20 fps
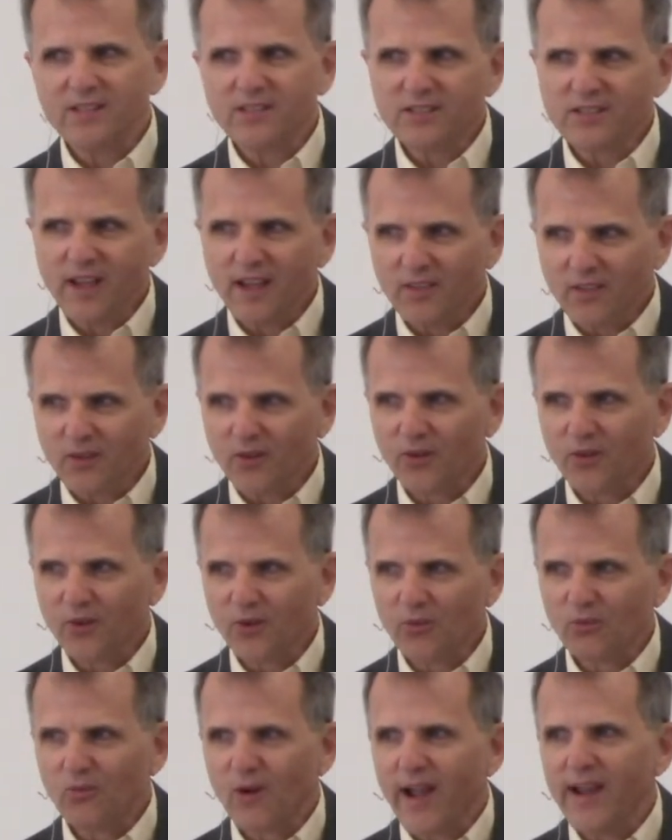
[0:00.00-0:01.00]

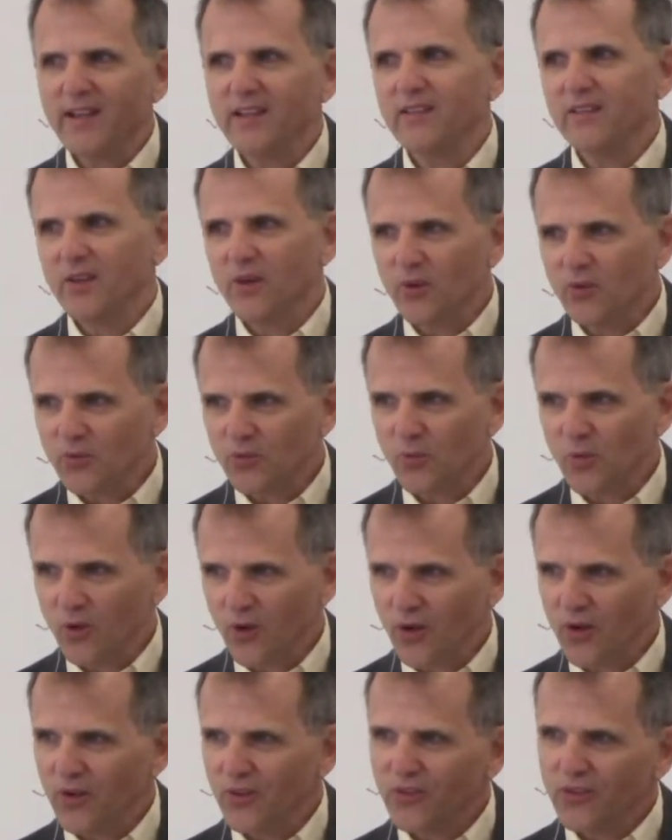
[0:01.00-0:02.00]
Southerner writing those
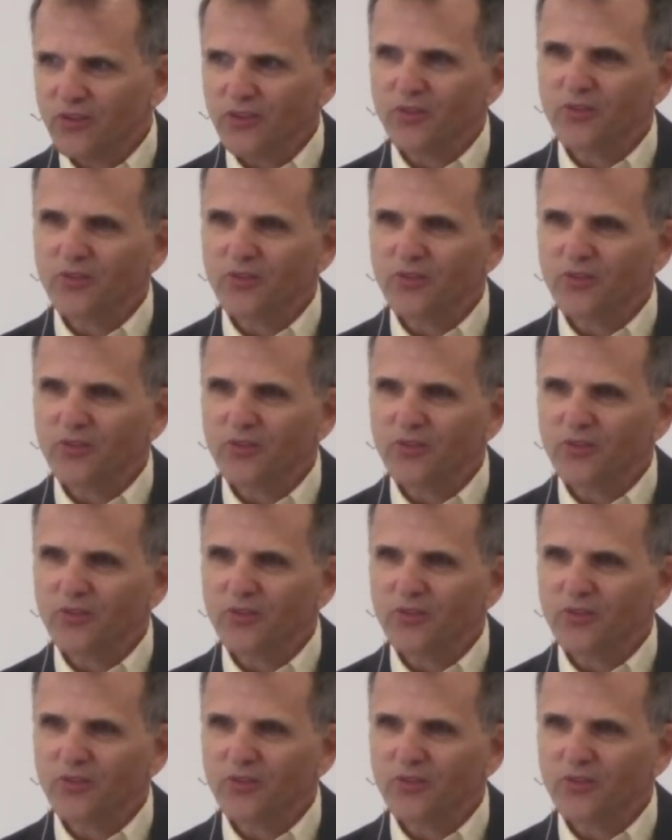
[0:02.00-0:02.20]
words,